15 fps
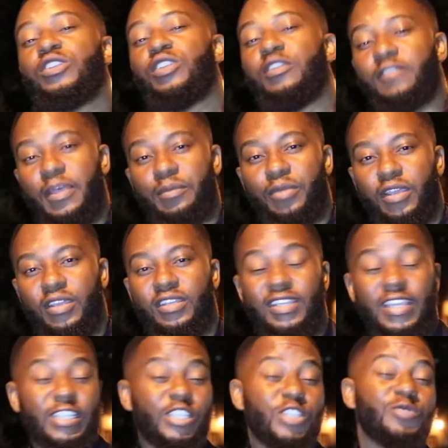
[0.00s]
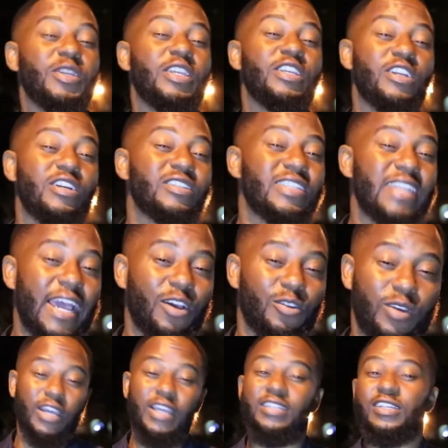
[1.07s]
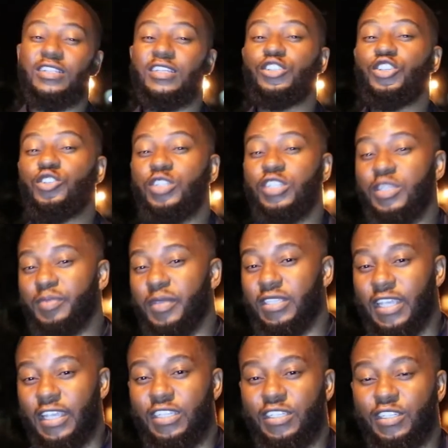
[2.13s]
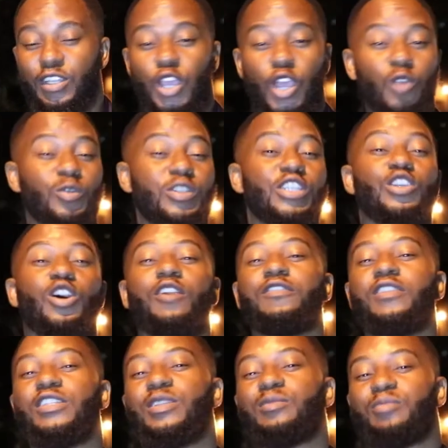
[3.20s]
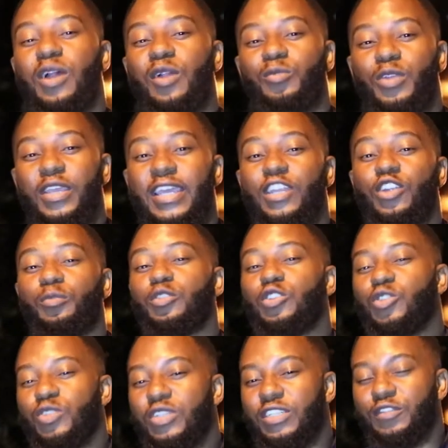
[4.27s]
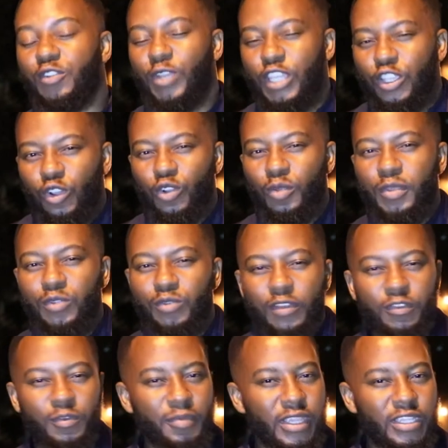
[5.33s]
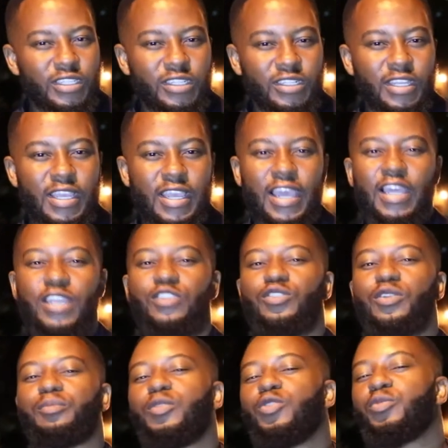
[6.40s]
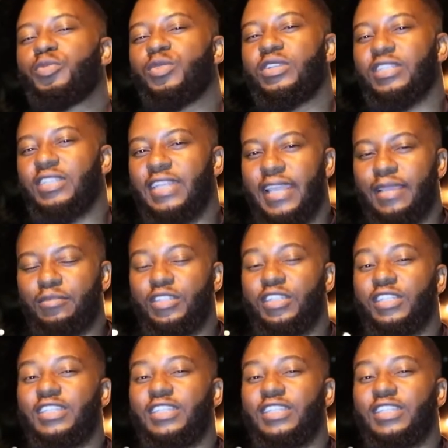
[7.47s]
in November, it's three years now under the new dispensation which has offered Zimbabwe an opportunity for economic reformation under a blueprint named the